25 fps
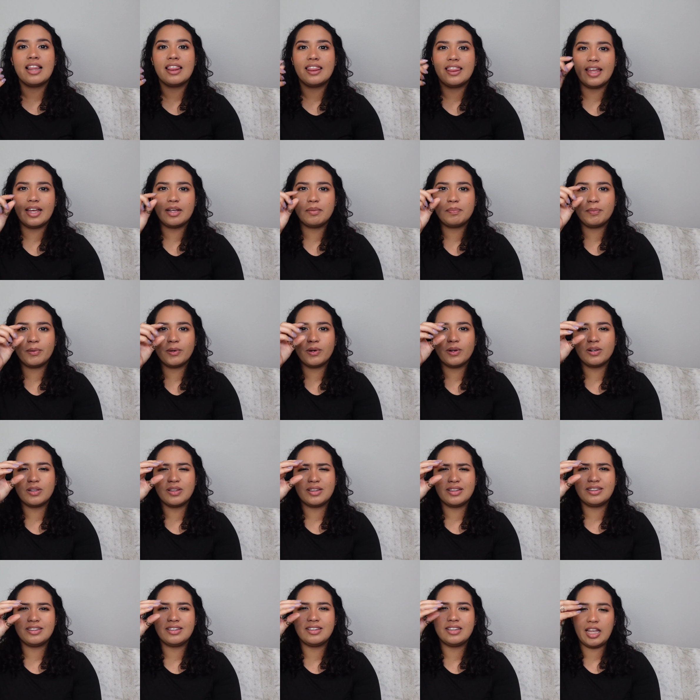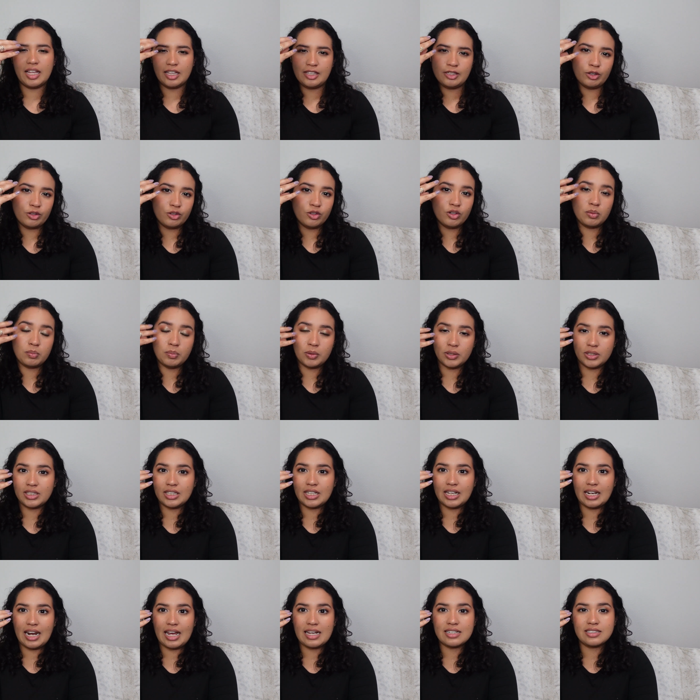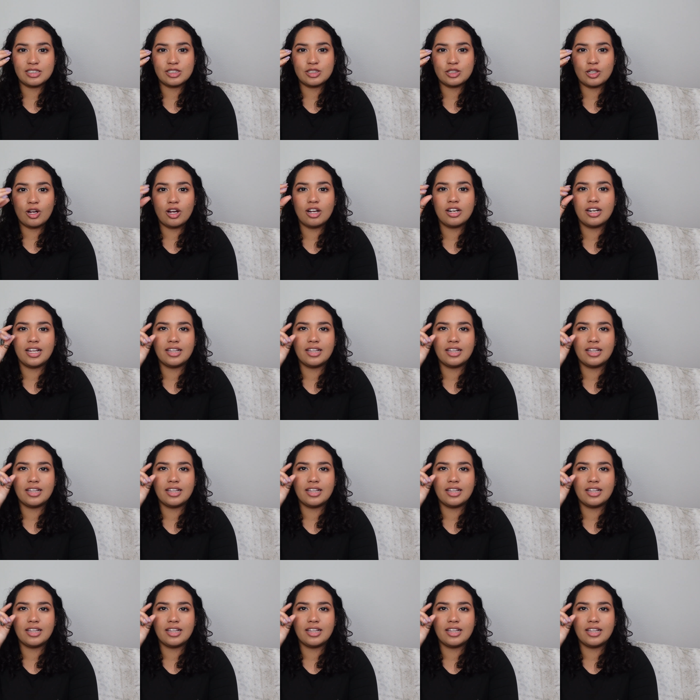they tell you to put the glasses on,